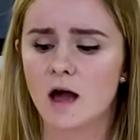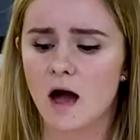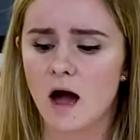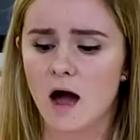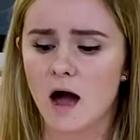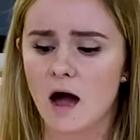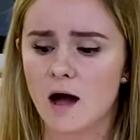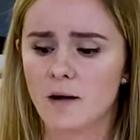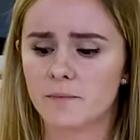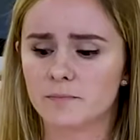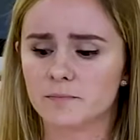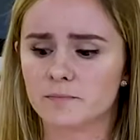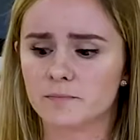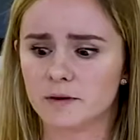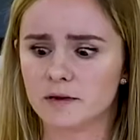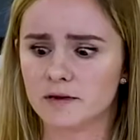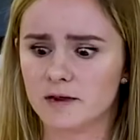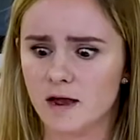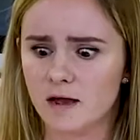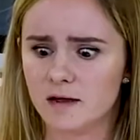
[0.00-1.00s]

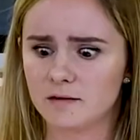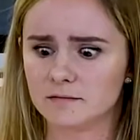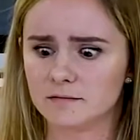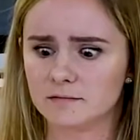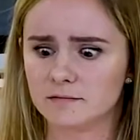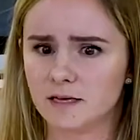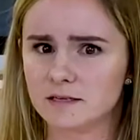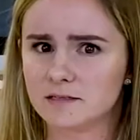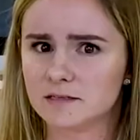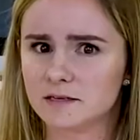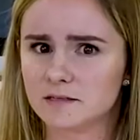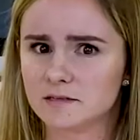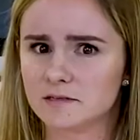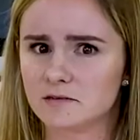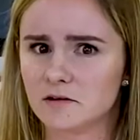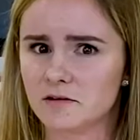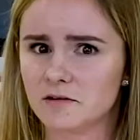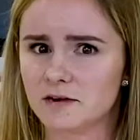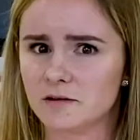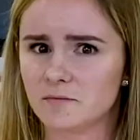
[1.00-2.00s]
But yeah, let's get
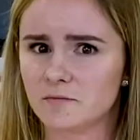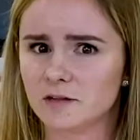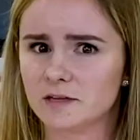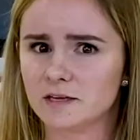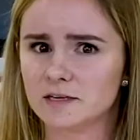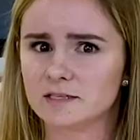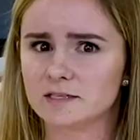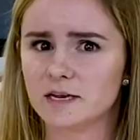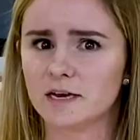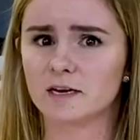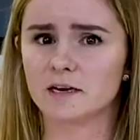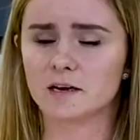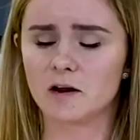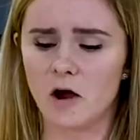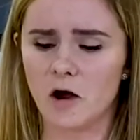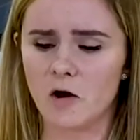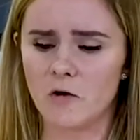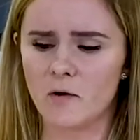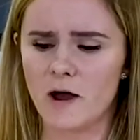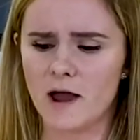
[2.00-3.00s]
started. I'm really
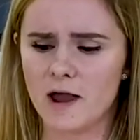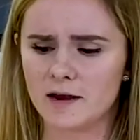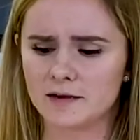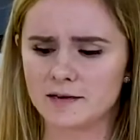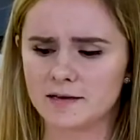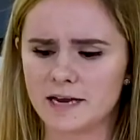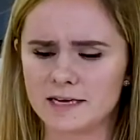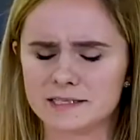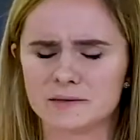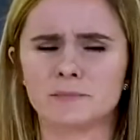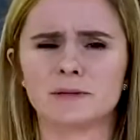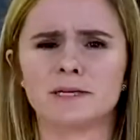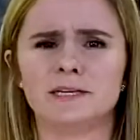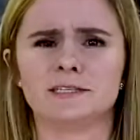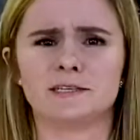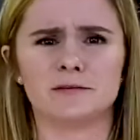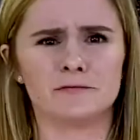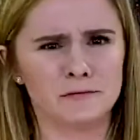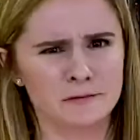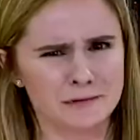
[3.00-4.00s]
excited. Oh, and yes,
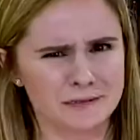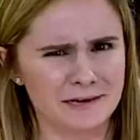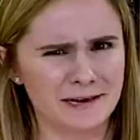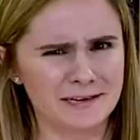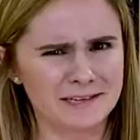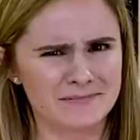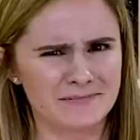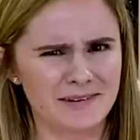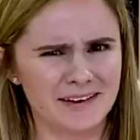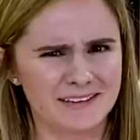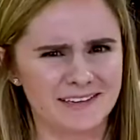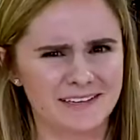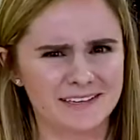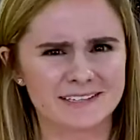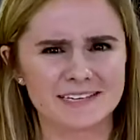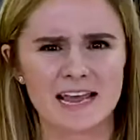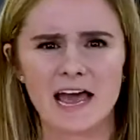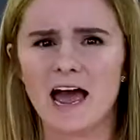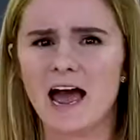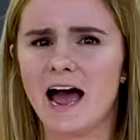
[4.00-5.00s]
please, if you decide to make
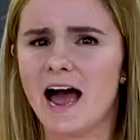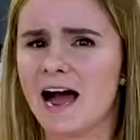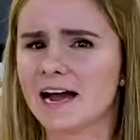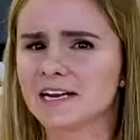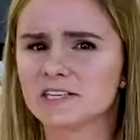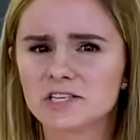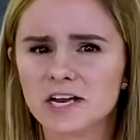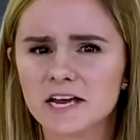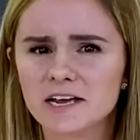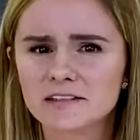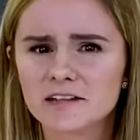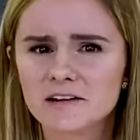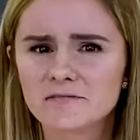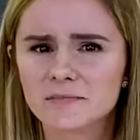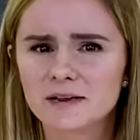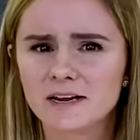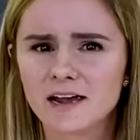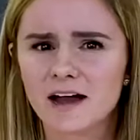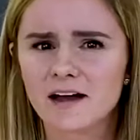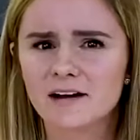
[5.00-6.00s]
this, hashtag
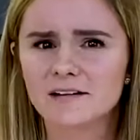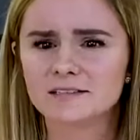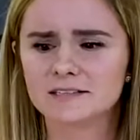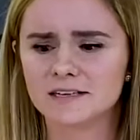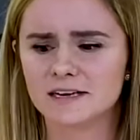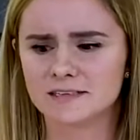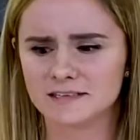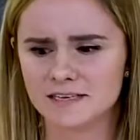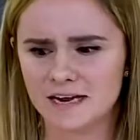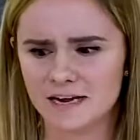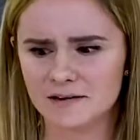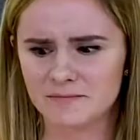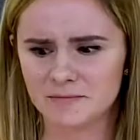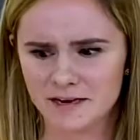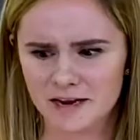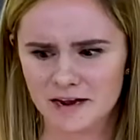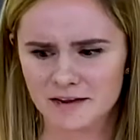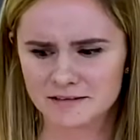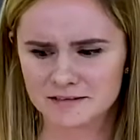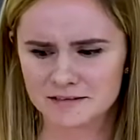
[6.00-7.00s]
LoveMcCalls and tag
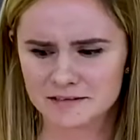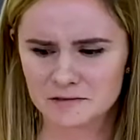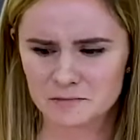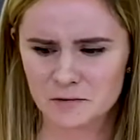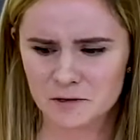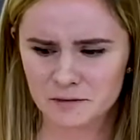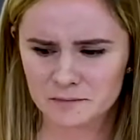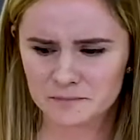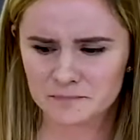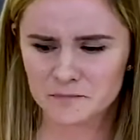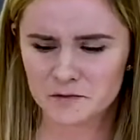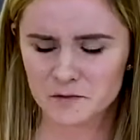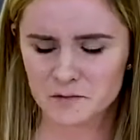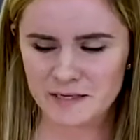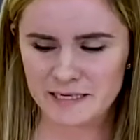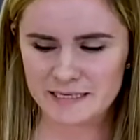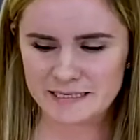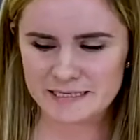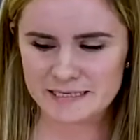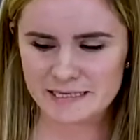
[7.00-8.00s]
McCalls as well so
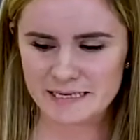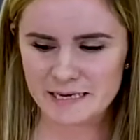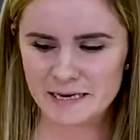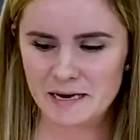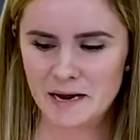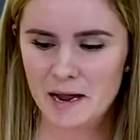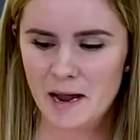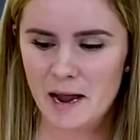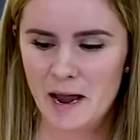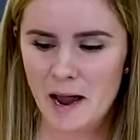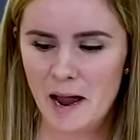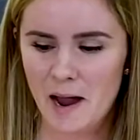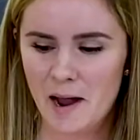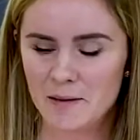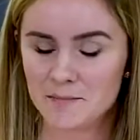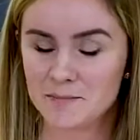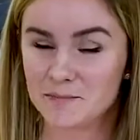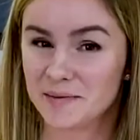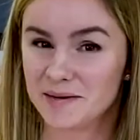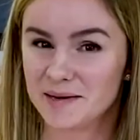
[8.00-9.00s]
we can see.
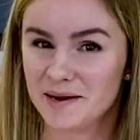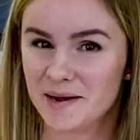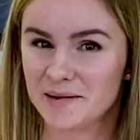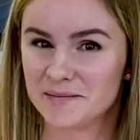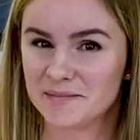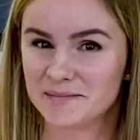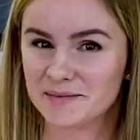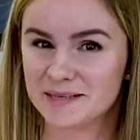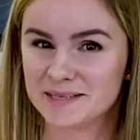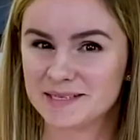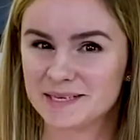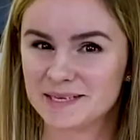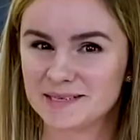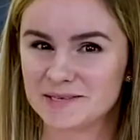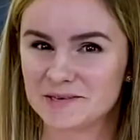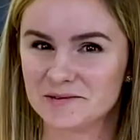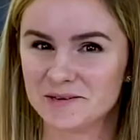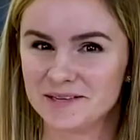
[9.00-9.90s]
But yeah, let's get to